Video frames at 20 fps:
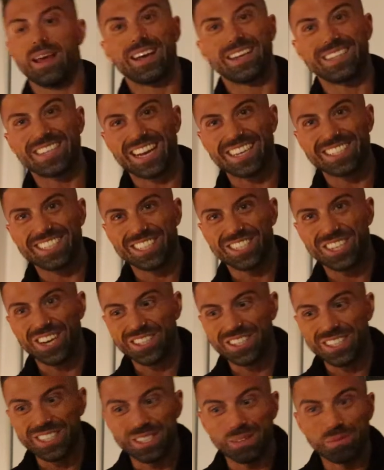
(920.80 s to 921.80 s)
he's actually
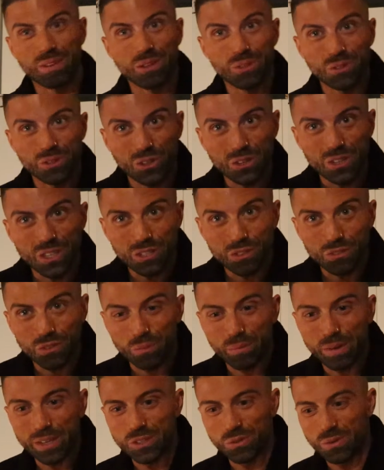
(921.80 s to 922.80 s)
chucked in some little goodies
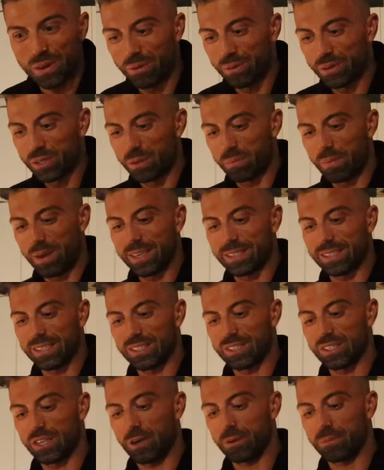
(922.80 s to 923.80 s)
for me as well, which is
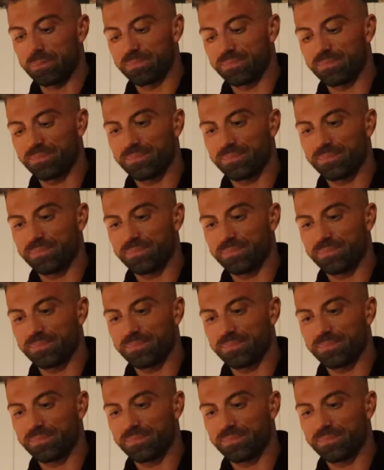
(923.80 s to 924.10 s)
amazing. So,